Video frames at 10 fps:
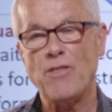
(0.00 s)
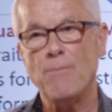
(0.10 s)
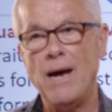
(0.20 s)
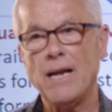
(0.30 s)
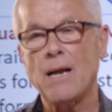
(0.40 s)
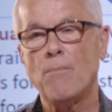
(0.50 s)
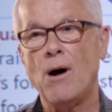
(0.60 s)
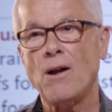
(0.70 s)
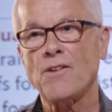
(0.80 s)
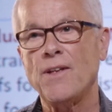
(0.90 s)
mathematical
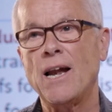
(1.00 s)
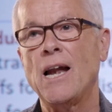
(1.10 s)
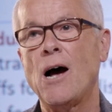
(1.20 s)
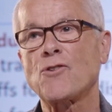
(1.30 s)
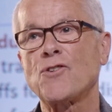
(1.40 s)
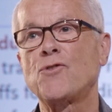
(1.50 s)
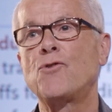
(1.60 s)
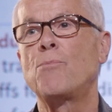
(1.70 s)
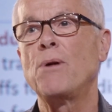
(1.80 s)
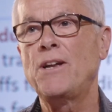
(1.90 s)
models that allows us
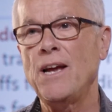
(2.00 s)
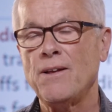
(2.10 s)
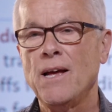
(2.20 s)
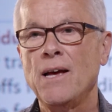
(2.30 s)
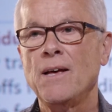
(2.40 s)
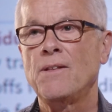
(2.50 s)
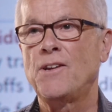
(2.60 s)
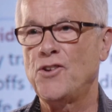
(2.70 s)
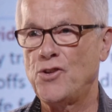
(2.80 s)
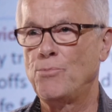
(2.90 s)
to predict
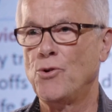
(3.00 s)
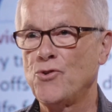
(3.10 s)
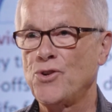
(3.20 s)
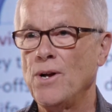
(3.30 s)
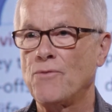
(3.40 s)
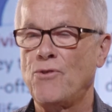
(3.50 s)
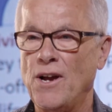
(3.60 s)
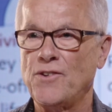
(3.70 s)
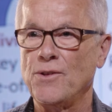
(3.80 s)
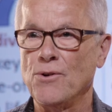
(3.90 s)
the distribution of
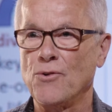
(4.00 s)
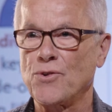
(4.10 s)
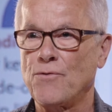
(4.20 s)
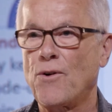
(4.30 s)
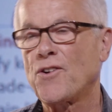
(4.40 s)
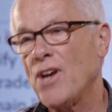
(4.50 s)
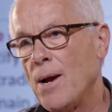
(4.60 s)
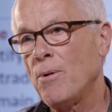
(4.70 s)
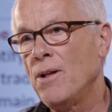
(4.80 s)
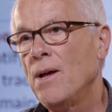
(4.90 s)
traits in the ocean. For
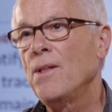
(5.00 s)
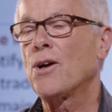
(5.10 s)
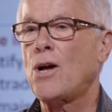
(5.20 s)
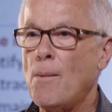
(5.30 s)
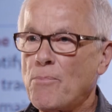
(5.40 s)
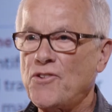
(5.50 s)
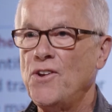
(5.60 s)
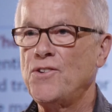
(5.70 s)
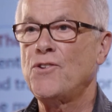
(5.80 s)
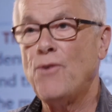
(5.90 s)
example,
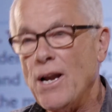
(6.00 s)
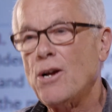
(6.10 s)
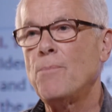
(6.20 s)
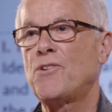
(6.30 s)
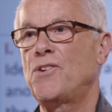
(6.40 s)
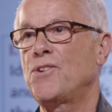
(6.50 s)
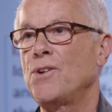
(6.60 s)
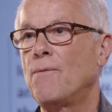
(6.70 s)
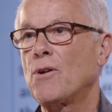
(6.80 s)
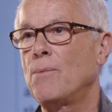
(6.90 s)
the trait
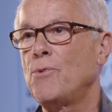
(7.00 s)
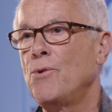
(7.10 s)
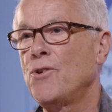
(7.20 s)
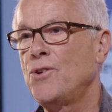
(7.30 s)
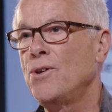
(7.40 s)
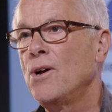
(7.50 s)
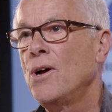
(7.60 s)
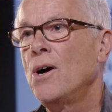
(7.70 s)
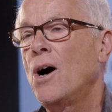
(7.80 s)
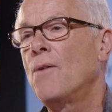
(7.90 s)
composition of a community,
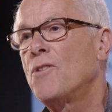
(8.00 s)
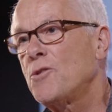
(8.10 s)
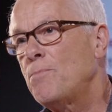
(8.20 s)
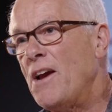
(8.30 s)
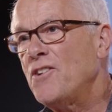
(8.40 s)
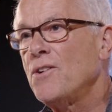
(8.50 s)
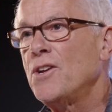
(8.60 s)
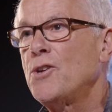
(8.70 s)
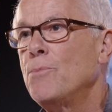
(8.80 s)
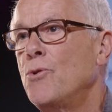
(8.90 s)
of the spatial
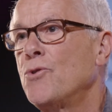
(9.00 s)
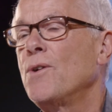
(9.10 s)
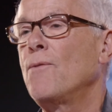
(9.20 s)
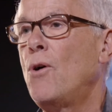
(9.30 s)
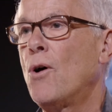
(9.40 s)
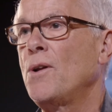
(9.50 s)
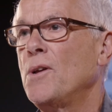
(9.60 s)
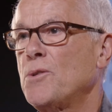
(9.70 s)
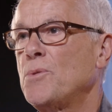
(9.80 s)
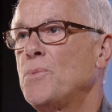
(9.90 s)
distribution of
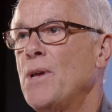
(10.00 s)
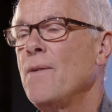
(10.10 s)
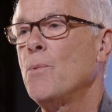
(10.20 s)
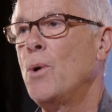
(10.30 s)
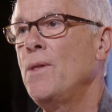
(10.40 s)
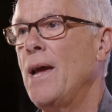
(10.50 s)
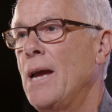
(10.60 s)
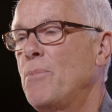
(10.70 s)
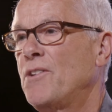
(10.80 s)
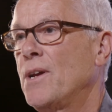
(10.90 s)
organisms with
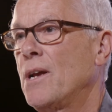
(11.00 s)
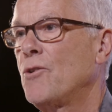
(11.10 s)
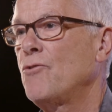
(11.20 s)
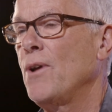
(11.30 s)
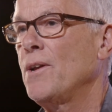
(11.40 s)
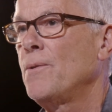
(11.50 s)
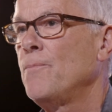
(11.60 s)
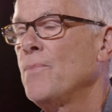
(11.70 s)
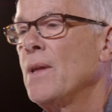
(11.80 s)
a particular trait.